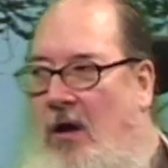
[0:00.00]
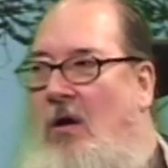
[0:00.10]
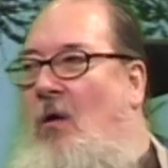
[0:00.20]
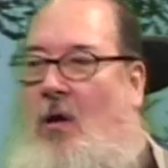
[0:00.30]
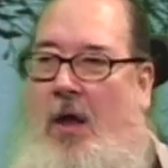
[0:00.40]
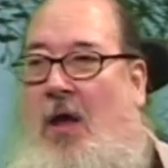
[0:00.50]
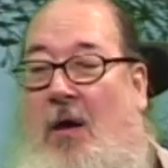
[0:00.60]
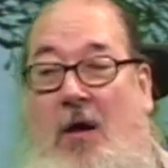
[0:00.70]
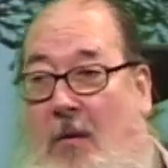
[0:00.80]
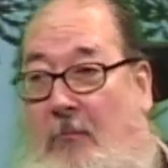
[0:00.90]
You know, That's true.
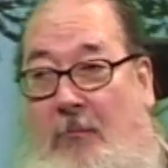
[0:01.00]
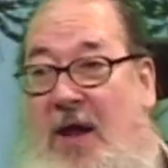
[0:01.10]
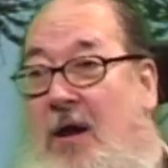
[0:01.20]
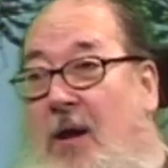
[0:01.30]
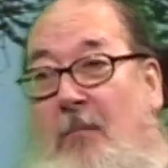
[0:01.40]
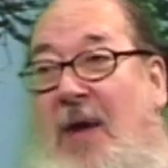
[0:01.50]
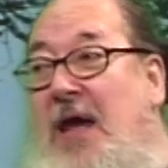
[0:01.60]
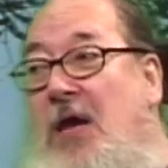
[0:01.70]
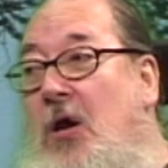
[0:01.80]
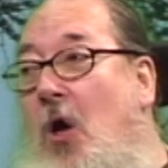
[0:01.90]
That's true. Be,
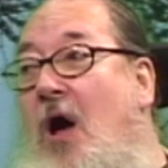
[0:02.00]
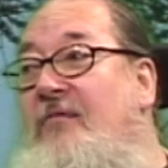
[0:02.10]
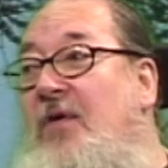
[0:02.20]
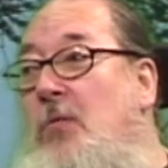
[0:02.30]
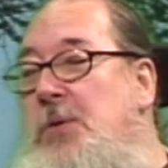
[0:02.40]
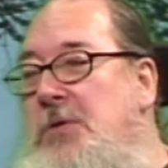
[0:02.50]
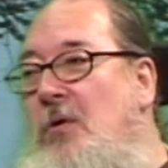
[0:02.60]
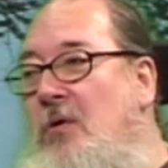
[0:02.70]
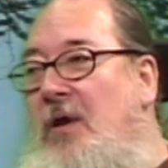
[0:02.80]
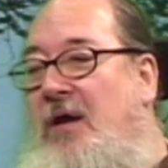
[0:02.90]
making coffee was
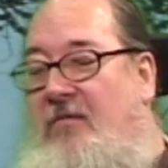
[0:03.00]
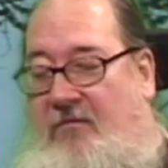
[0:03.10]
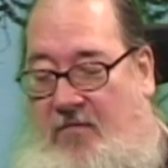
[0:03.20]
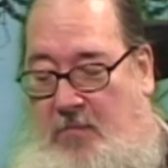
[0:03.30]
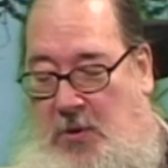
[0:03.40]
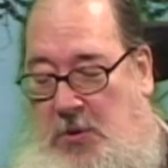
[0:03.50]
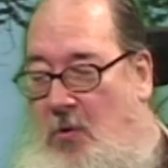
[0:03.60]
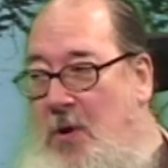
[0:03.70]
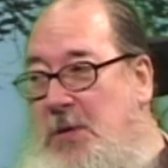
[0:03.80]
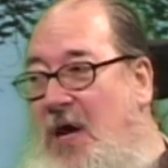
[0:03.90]
certainly, from the
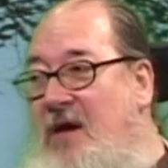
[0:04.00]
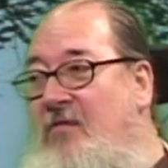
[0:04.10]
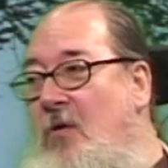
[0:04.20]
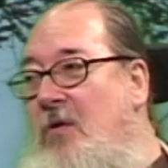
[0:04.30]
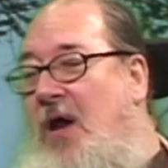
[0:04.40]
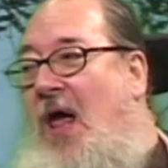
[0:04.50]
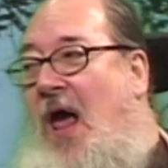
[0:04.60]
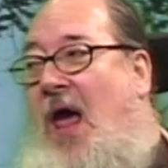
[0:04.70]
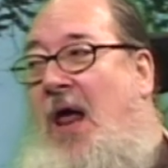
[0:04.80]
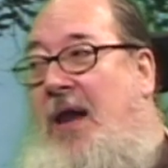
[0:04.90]
stories I've heard,
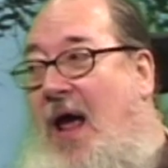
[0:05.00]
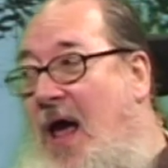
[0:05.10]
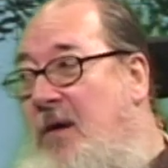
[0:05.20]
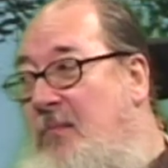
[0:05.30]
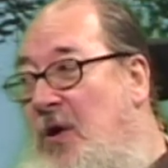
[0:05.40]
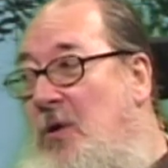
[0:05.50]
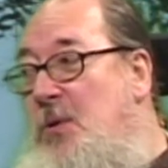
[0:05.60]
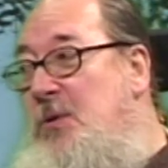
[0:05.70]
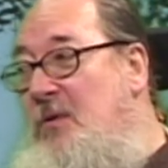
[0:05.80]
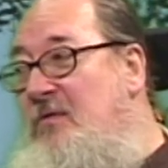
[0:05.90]
not
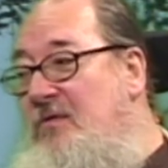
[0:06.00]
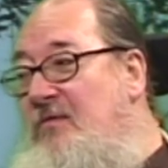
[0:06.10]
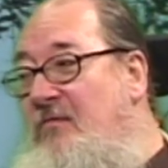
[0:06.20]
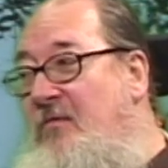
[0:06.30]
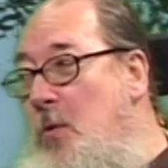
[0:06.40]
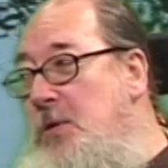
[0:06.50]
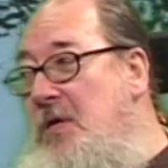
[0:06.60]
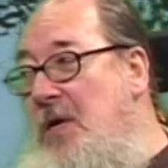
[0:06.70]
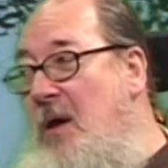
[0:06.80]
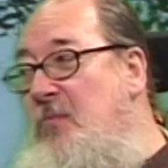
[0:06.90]
Bill's first
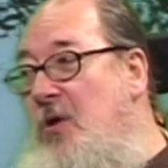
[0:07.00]
attempt